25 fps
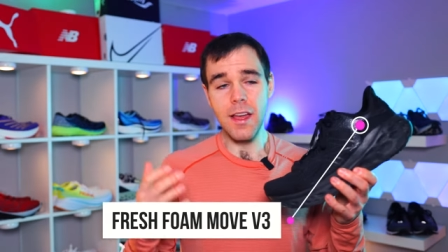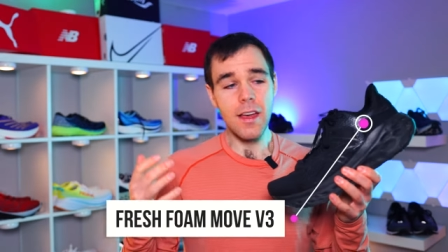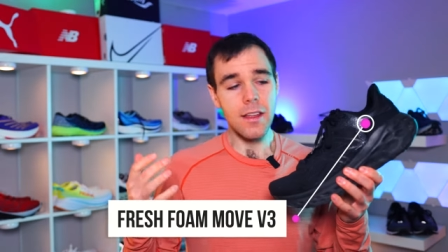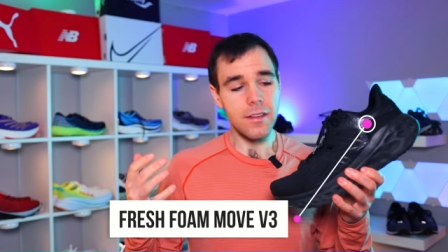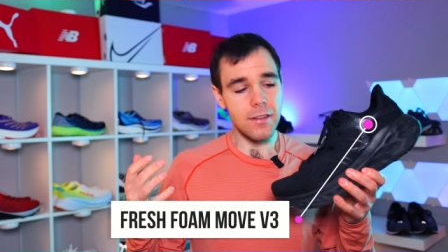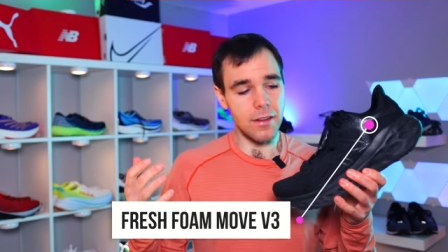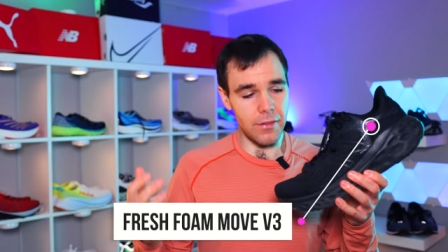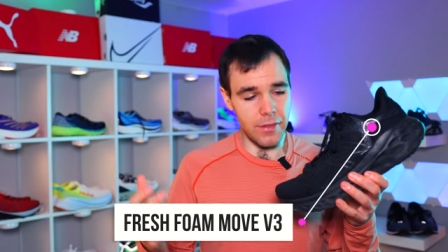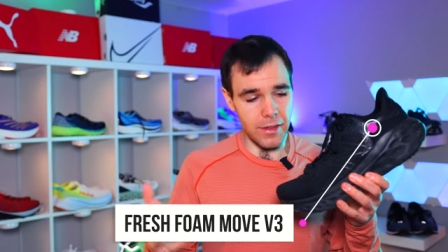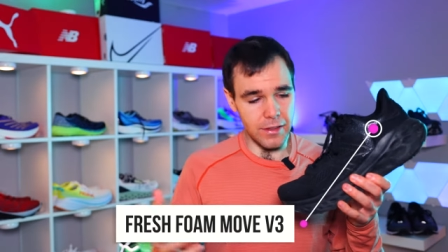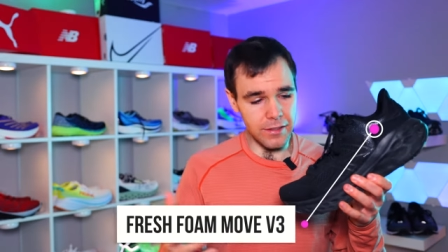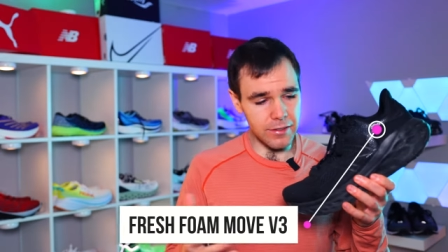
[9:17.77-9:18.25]

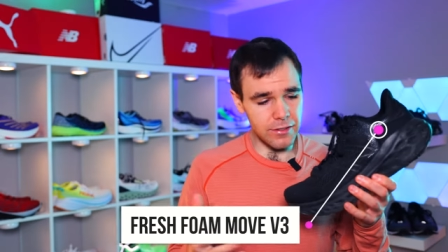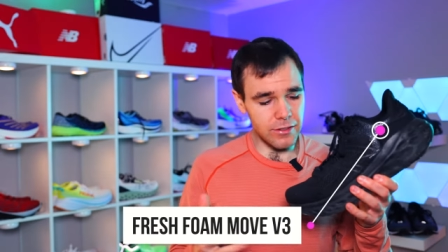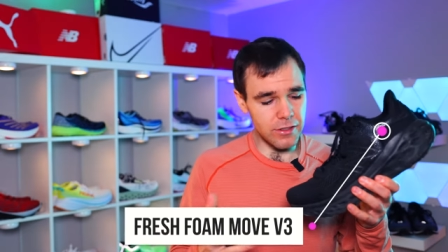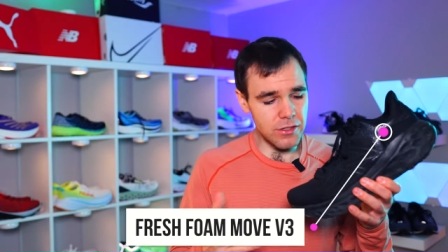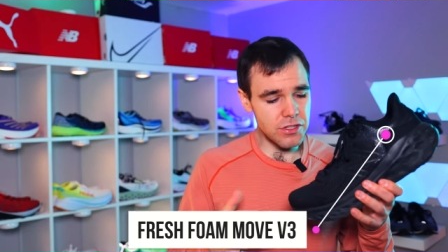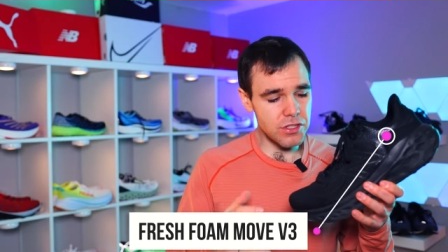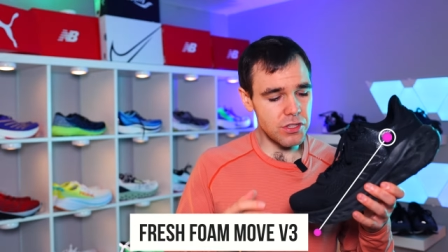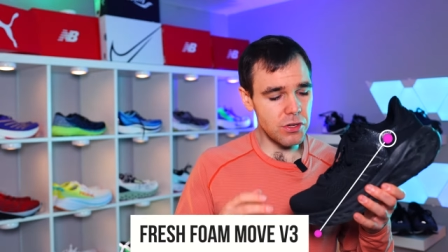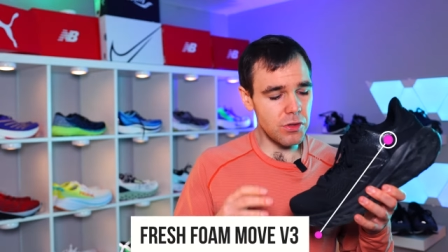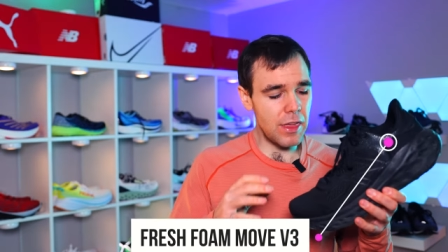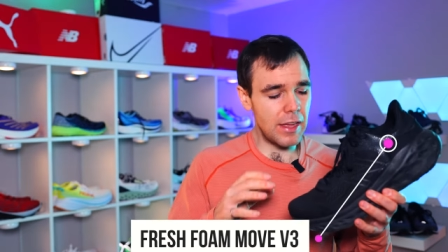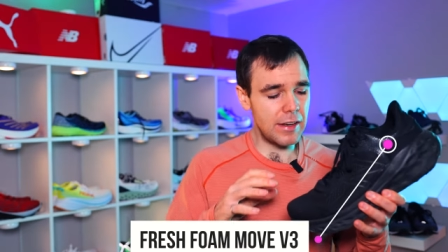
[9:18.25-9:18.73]
Now this is a
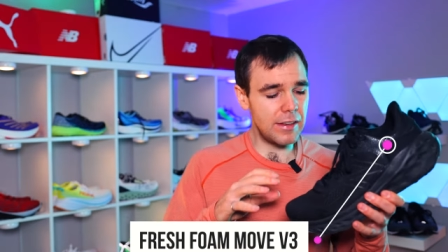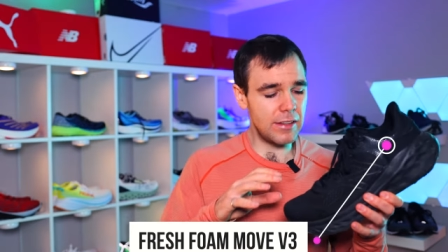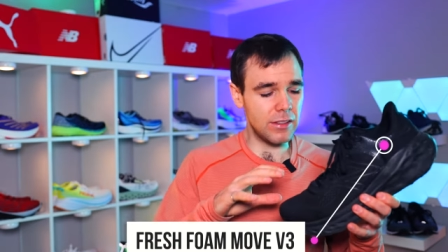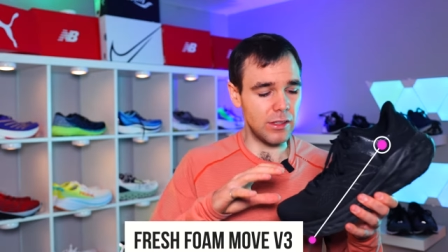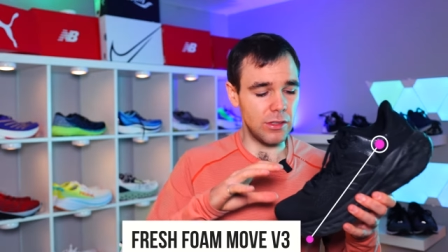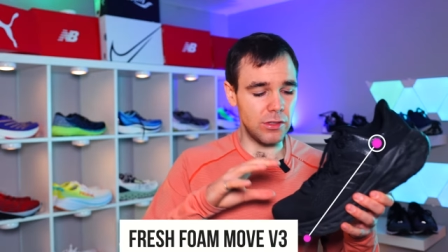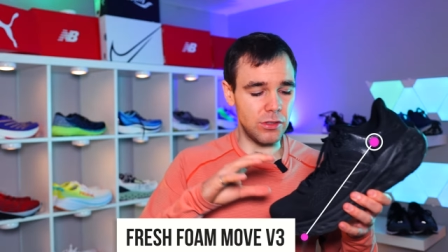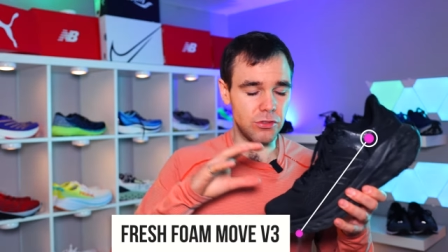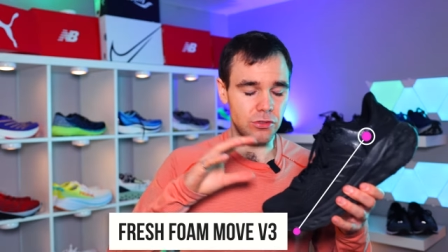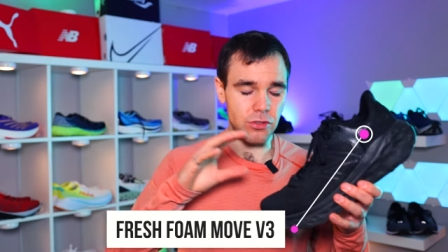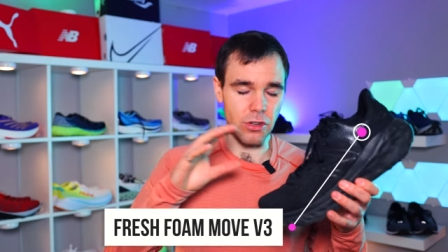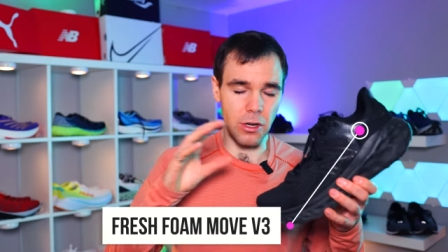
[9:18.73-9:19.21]
shoe that is
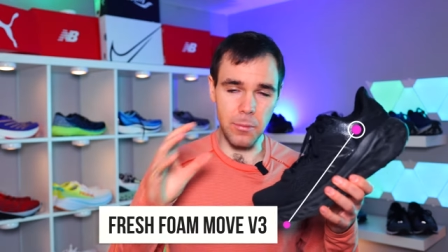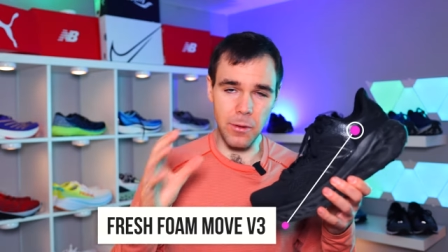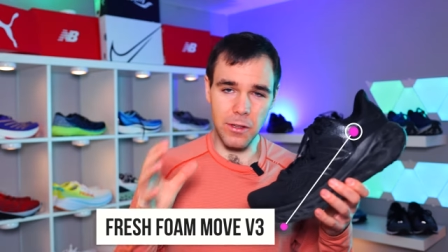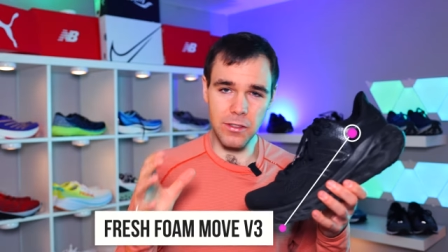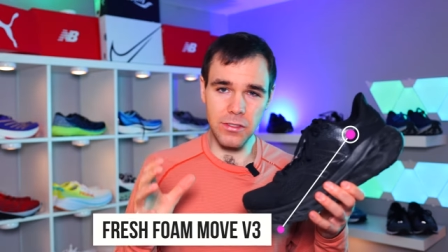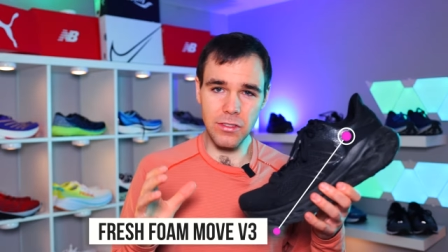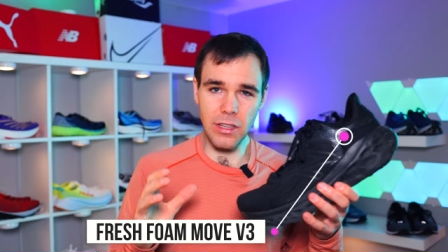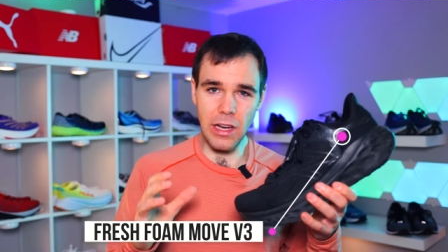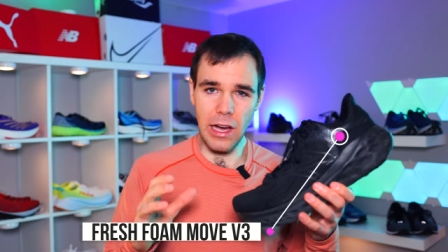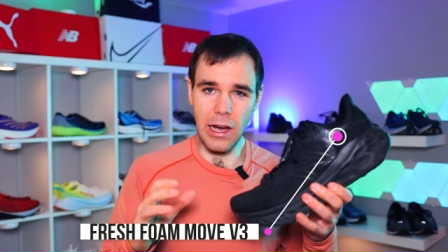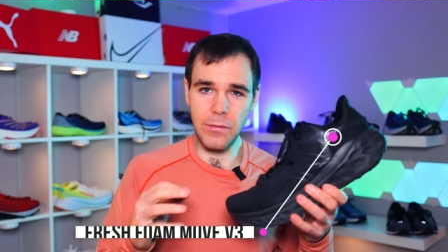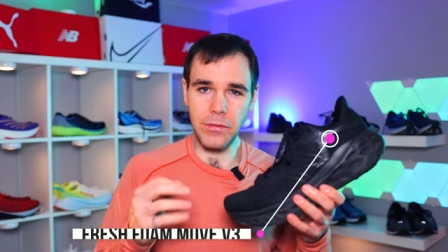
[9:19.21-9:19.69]
extremely
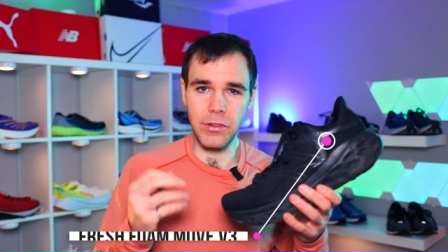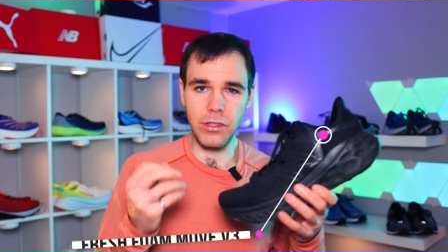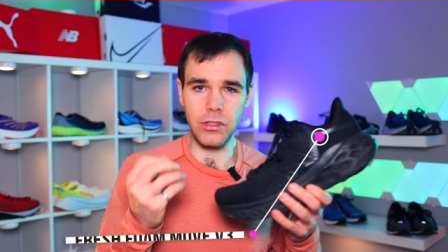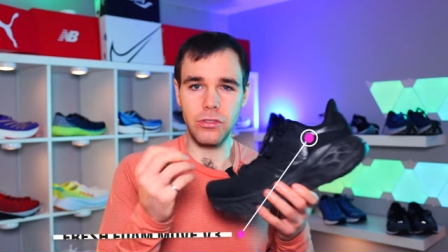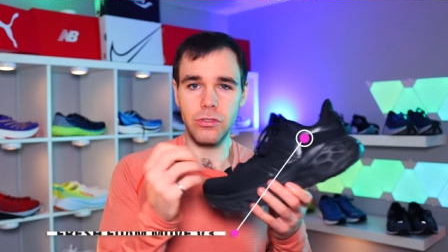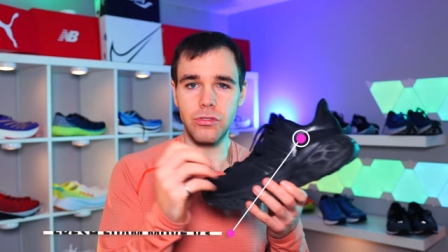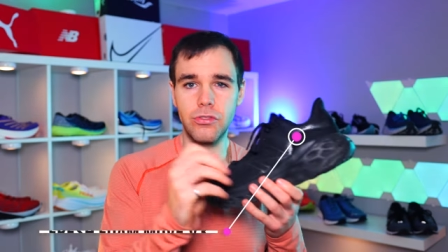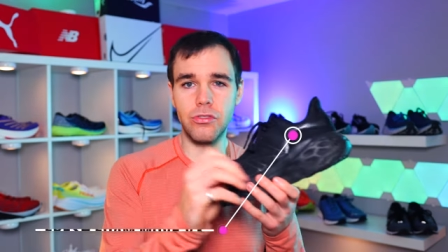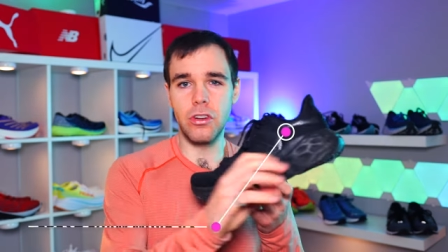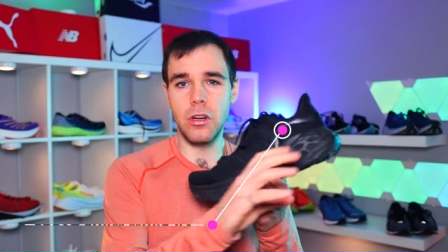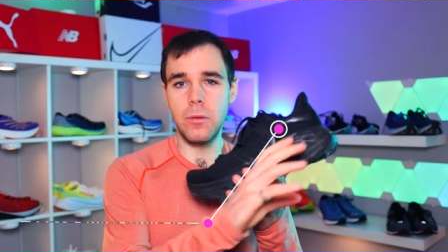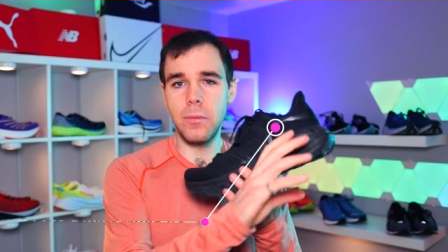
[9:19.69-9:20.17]
soft,
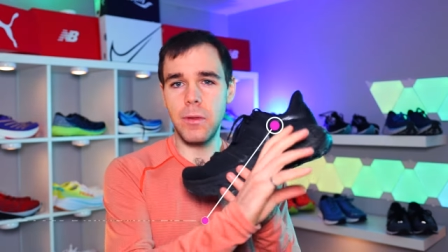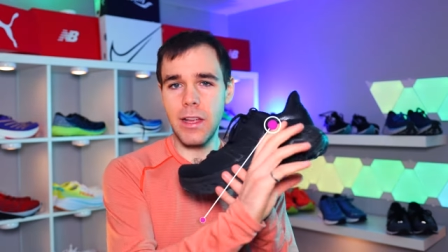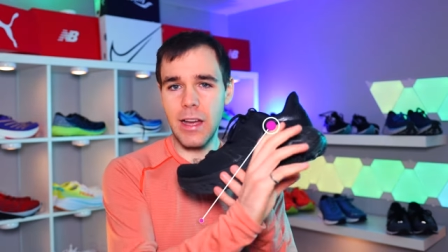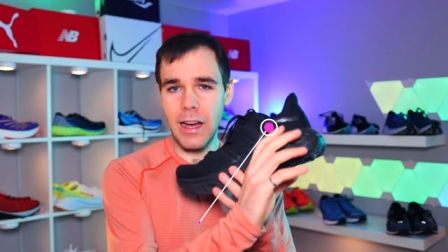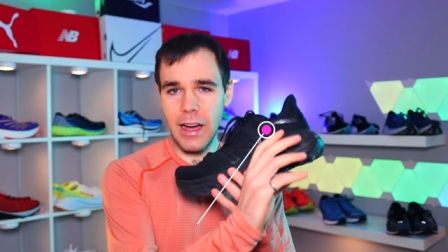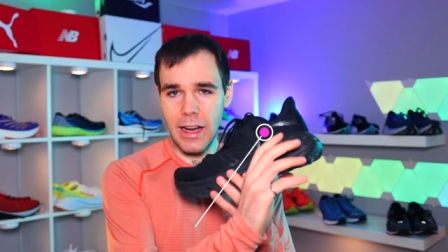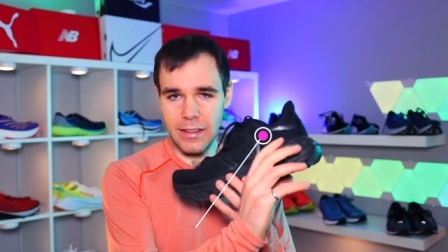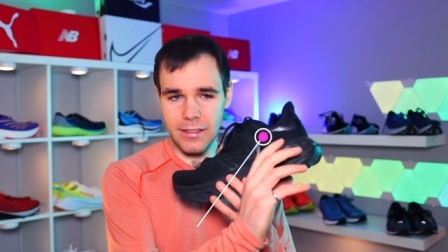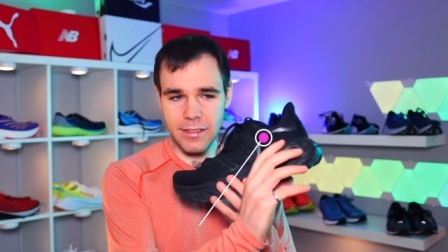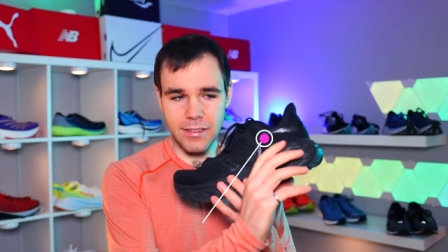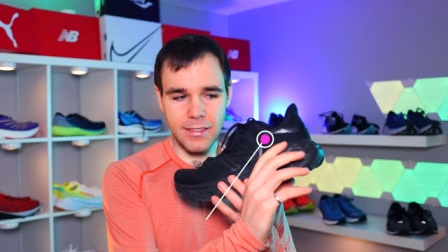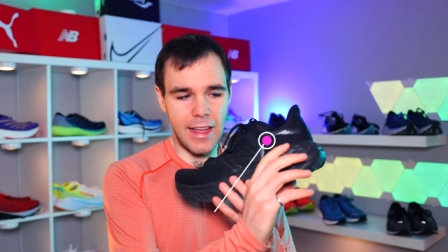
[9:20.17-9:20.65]
extremely
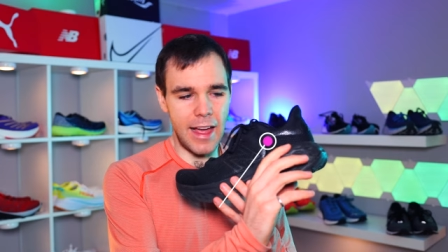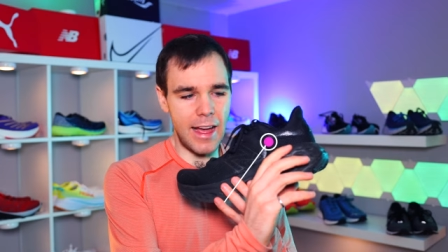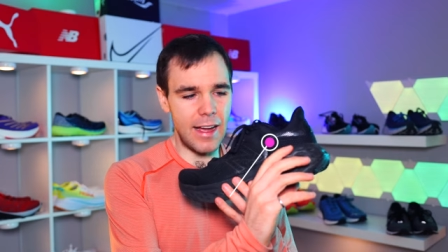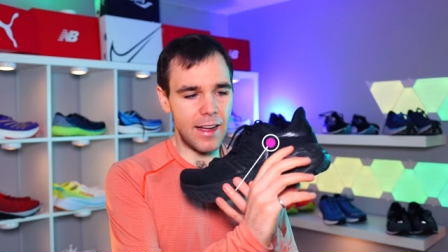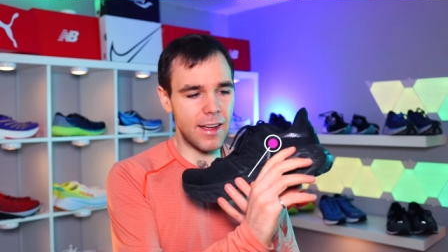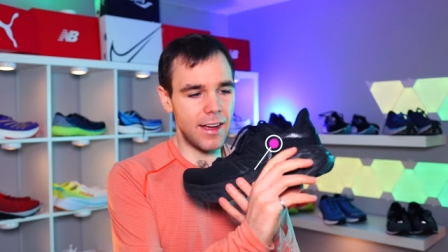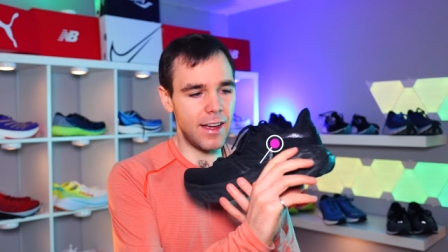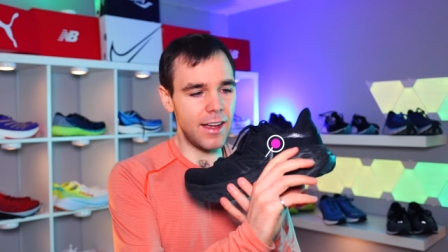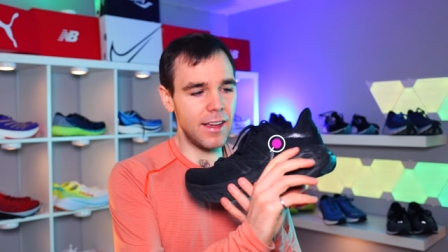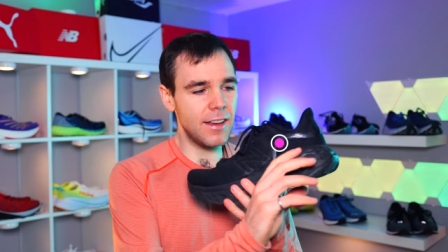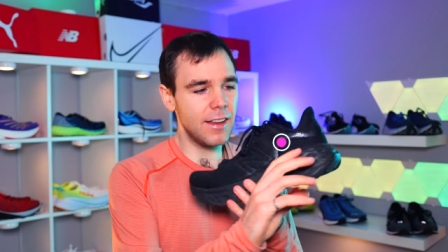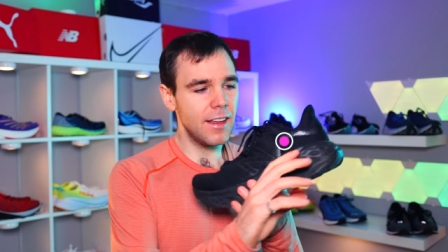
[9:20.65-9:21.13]
high stack
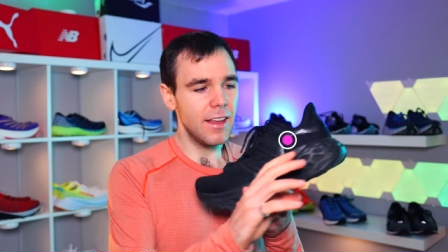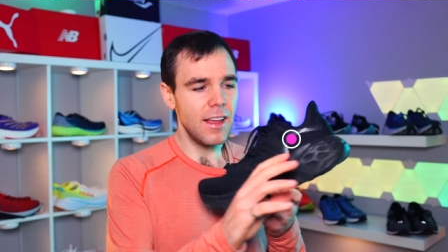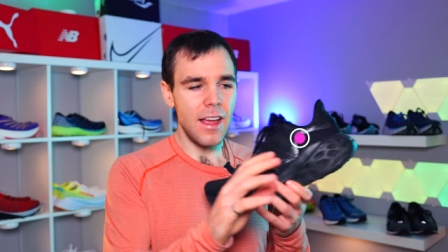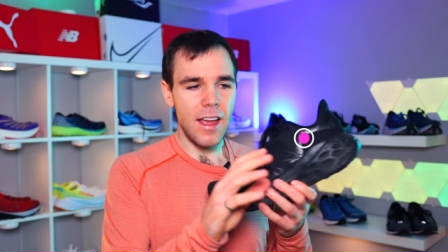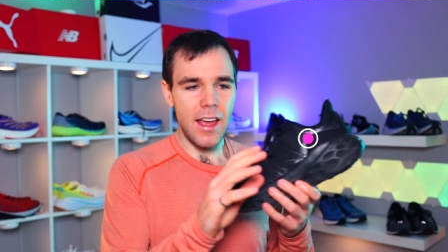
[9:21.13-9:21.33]
height.